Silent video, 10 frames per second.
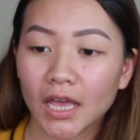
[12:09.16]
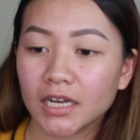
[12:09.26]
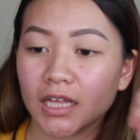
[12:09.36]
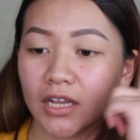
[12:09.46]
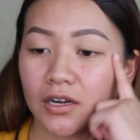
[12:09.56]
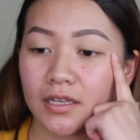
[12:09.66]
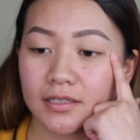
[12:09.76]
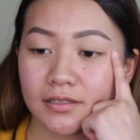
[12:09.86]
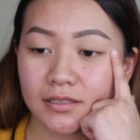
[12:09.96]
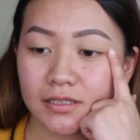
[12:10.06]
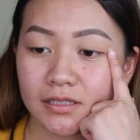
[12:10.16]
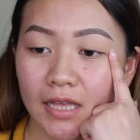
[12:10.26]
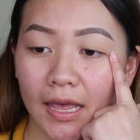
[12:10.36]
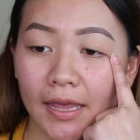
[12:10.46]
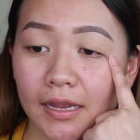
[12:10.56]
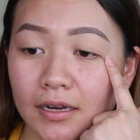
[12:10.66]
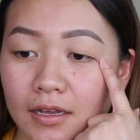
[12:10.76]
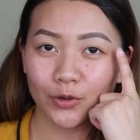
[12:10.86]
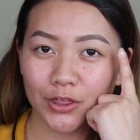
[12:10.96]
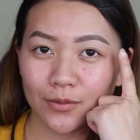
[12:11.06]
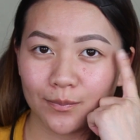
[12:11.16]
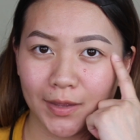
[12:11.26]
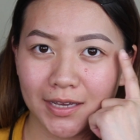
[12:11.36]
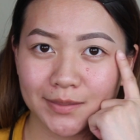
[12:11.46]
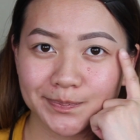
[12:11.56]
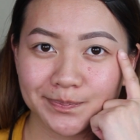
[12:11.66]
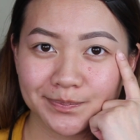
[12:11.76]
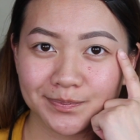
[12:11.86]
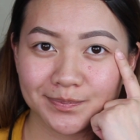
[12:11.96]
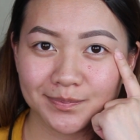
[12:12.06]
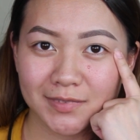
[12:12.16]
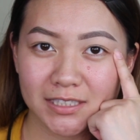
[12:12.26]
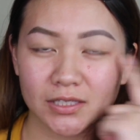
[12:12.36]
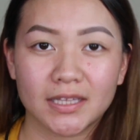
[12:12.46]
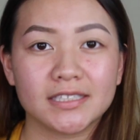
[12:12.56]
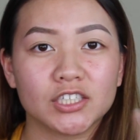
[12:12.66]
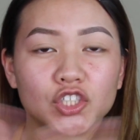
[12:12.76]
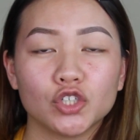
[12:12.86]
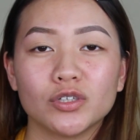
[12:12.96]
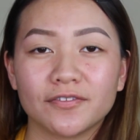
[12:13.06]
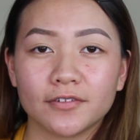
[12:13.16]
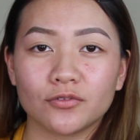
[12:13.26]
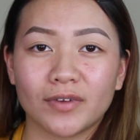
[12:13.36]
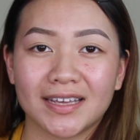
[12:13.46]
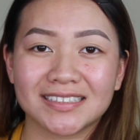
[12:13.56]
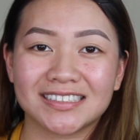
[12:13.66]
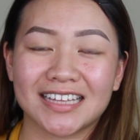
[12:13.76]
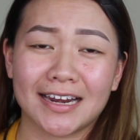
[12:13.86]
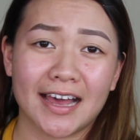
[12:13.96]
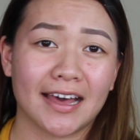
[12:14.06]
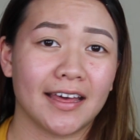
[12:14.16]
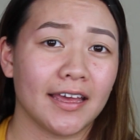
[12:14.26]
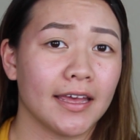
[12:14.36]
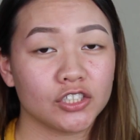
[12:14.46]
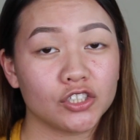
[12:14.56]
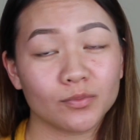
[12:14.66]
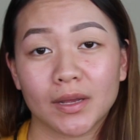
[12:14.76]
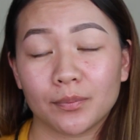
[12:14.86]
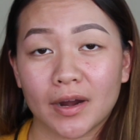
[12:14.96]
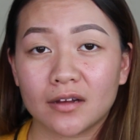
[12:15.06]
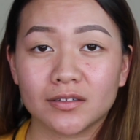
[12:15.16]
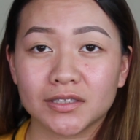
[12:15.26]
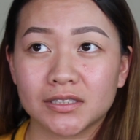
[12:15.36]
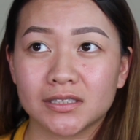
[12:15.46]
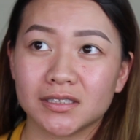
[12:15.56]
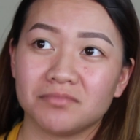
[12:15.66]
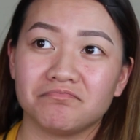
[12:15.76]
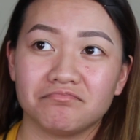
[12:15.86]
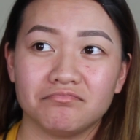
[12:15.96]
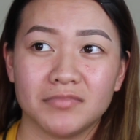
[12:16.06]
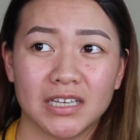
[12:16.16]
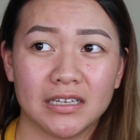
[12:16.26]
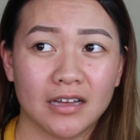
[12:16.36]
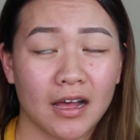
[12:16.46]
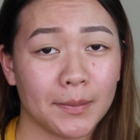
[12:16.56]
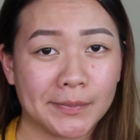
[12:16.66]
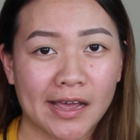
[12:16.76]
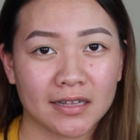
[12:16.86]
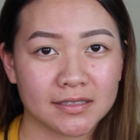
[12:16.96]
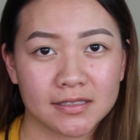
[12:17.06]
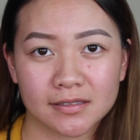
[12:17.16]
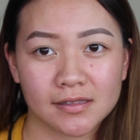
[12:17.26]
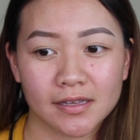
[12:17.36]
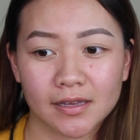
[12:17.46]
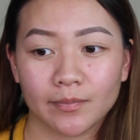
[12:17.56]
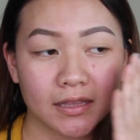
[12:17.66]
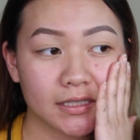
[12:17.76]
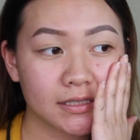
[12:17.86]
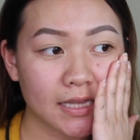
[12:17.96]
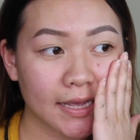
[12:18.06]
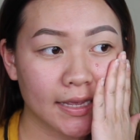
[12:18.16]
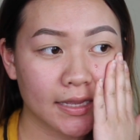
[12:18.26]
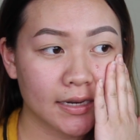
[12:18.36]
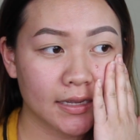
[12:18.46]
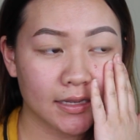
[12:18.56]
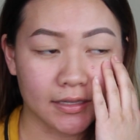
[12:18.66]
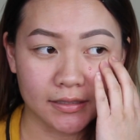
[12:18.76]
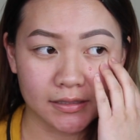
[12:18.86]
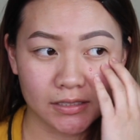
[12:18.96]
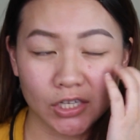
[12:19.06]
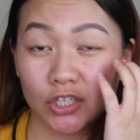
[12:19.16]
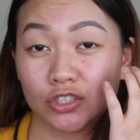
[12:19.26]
And here is the side with makeup. So these are two different ways that I do my brows constantly. This side is